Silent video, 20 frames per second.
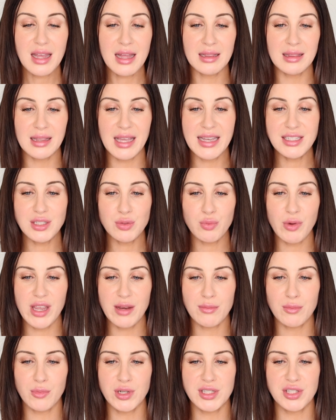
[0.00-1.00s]

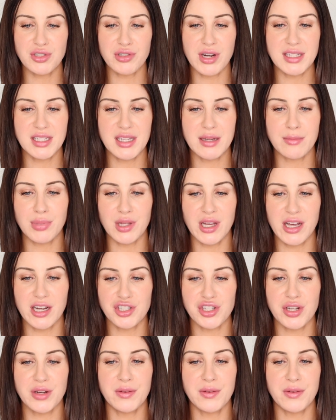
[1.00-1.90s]
lightweight moisturizing blush